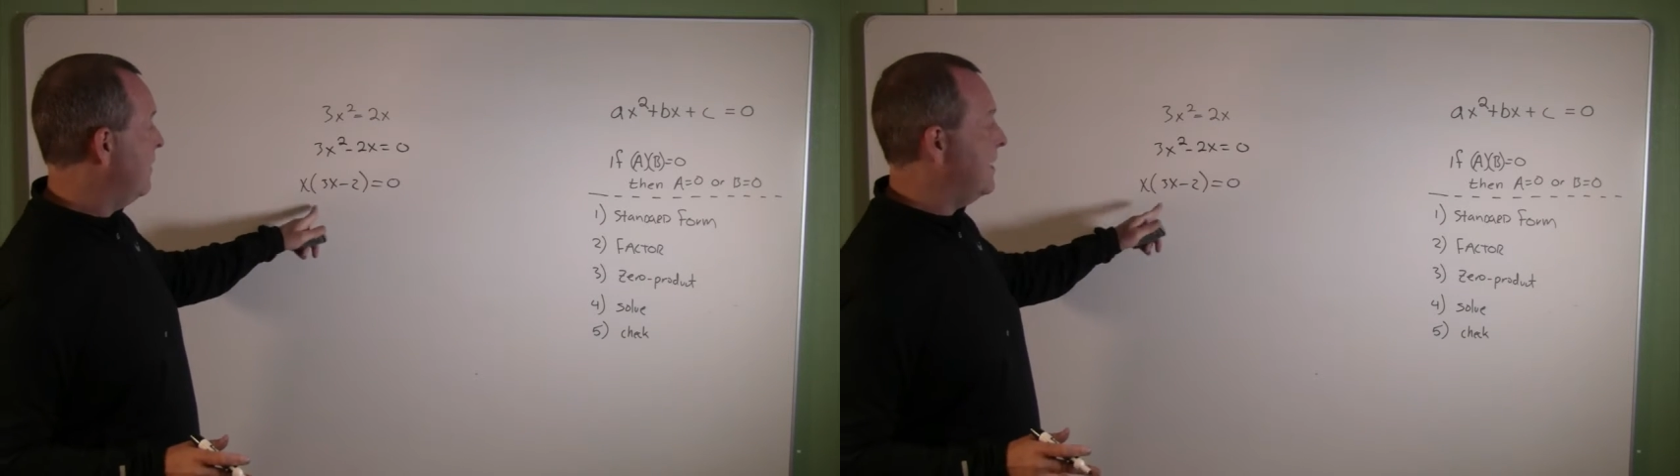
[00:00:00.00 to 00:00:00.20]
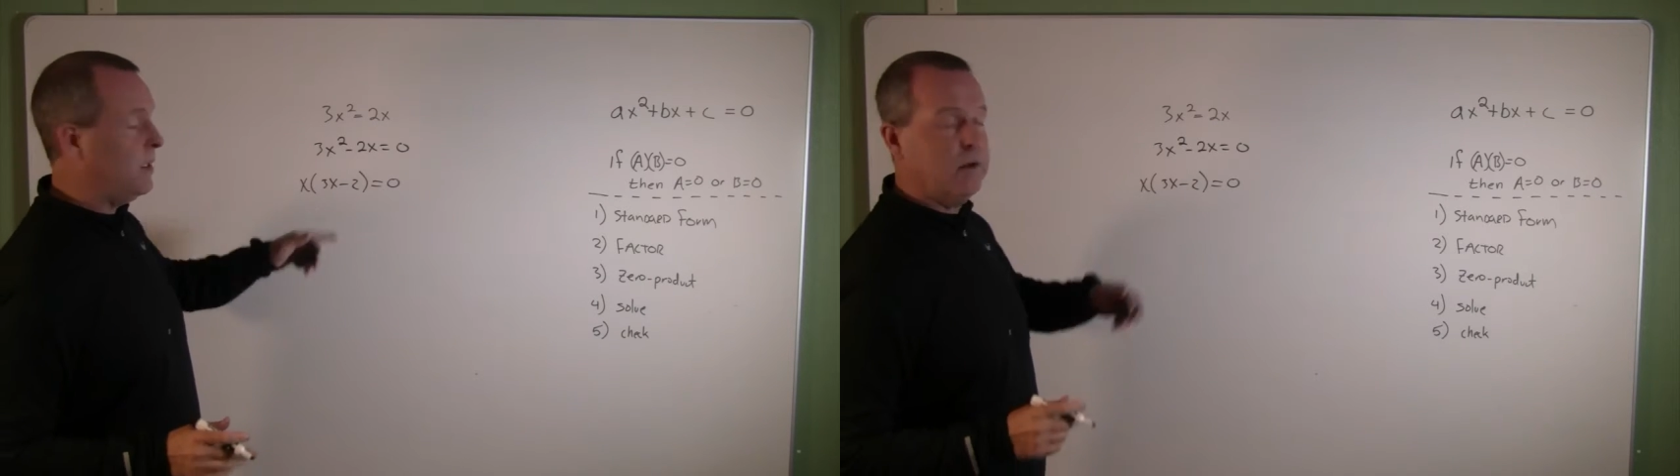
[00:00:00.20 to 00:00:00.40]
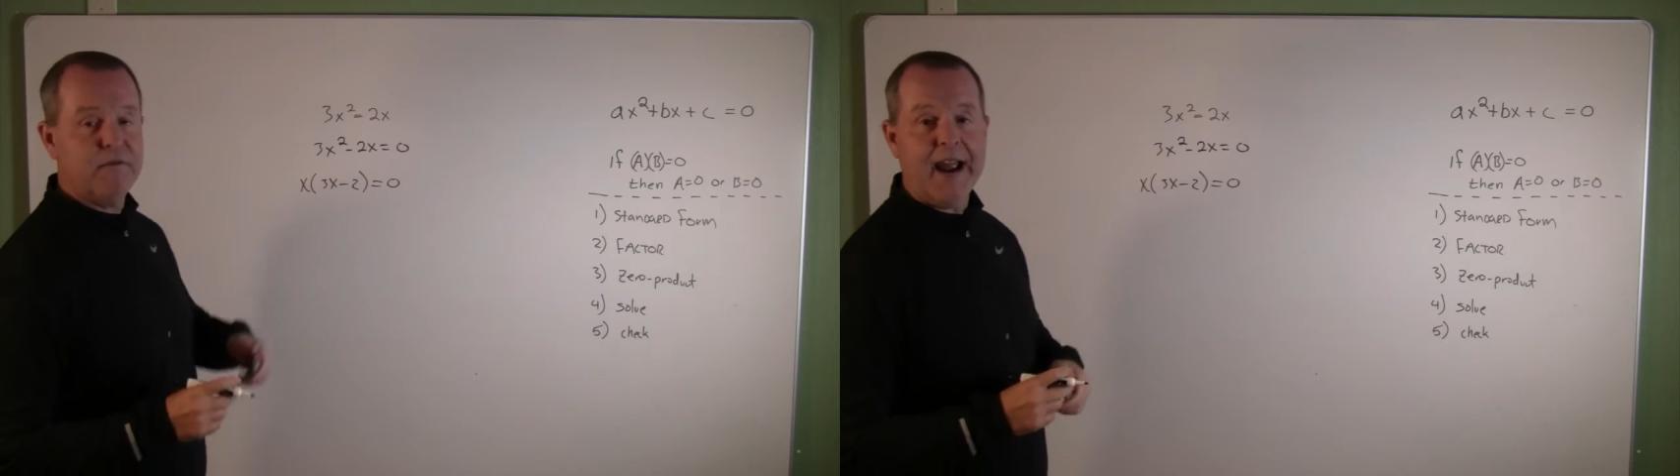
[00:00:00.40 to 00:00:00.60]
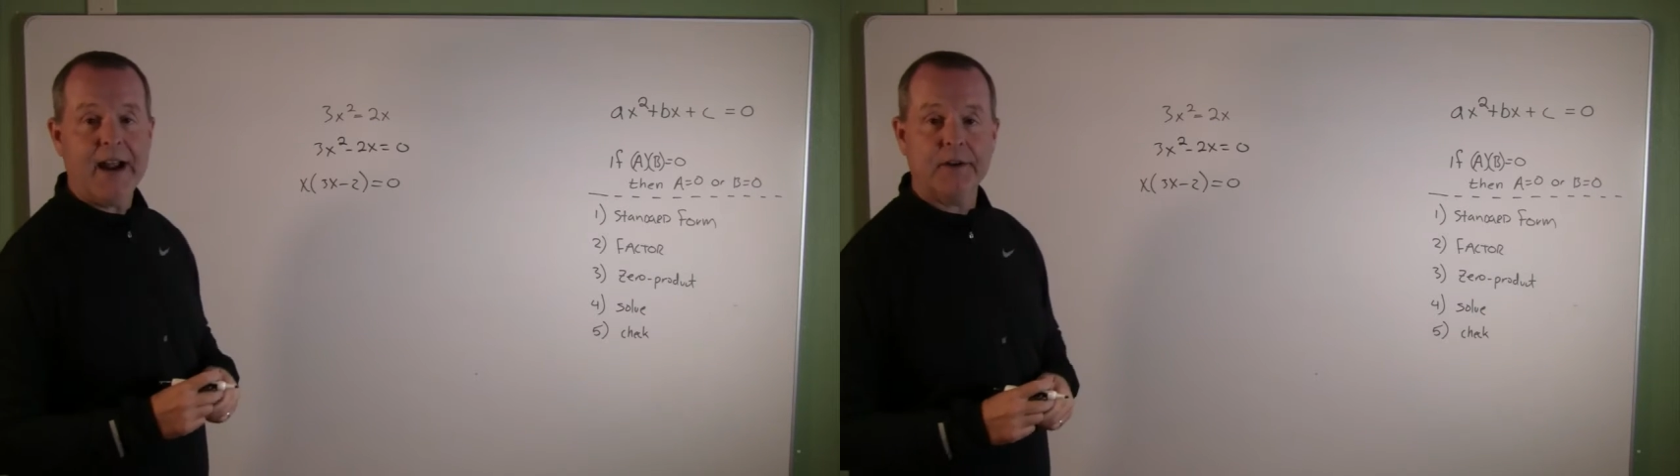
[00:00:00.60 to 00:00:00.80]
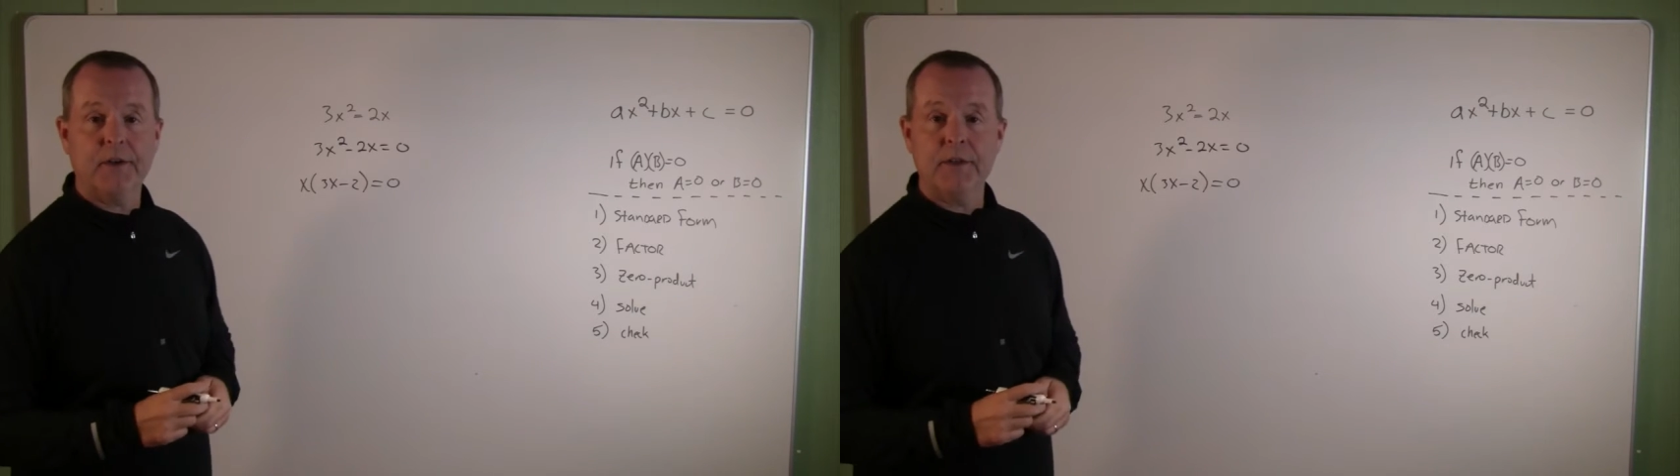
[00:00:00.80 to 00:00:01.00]
of these two
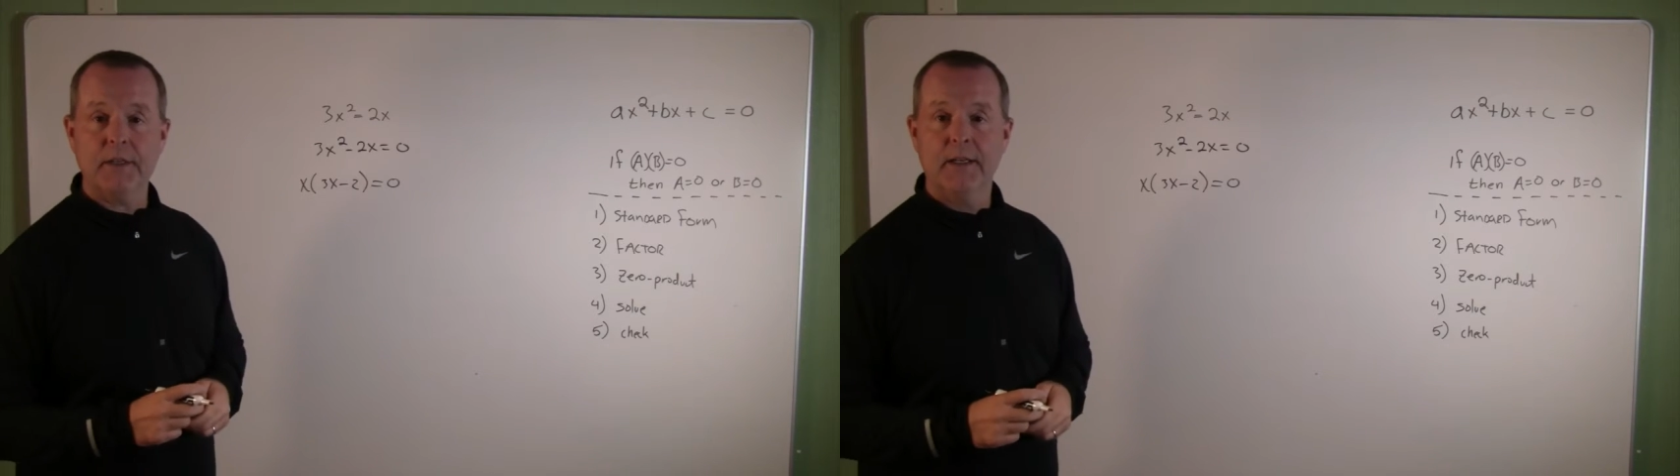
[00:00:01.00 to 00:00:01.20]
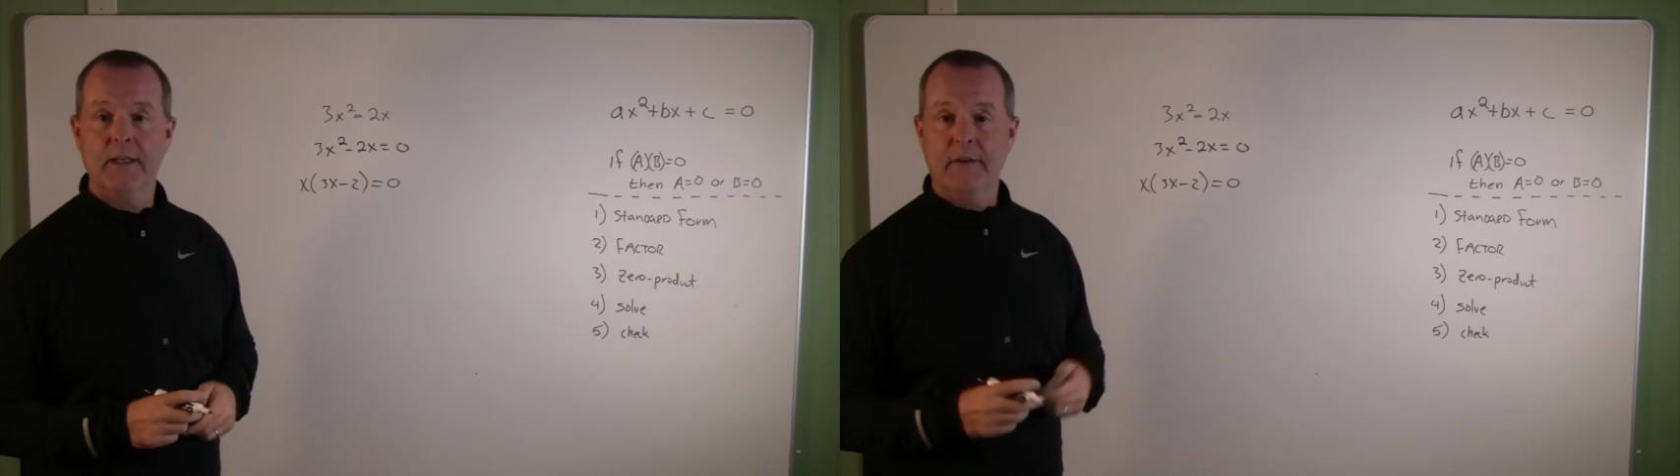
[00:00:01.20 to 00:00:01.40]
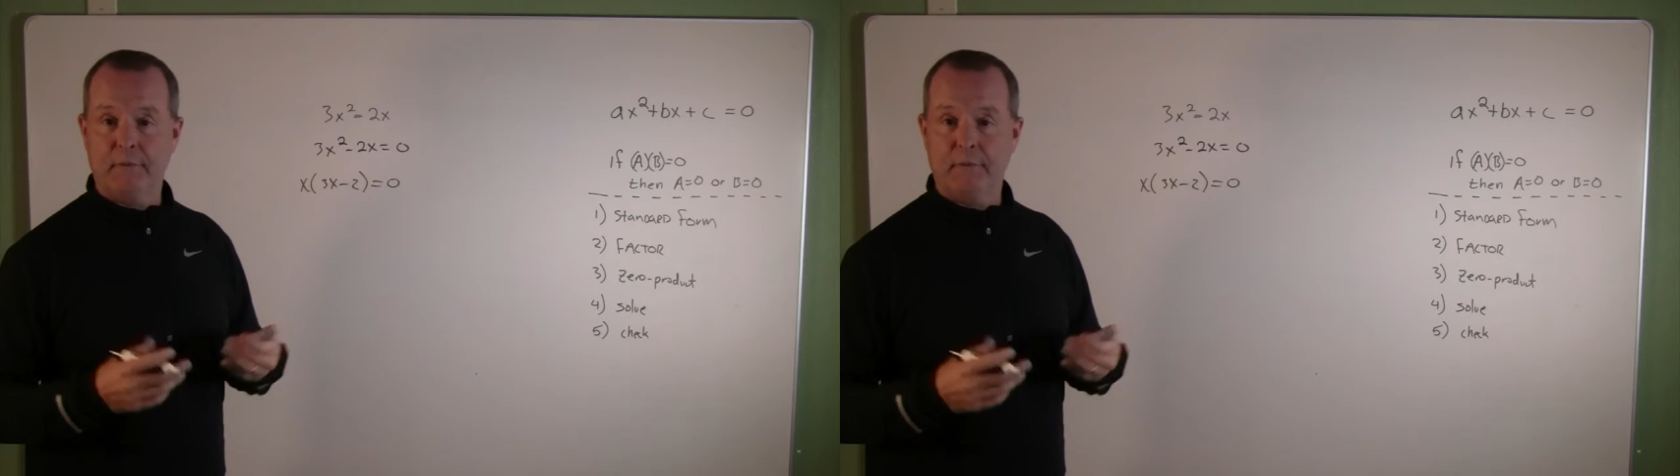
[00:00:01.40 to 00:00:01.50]
factors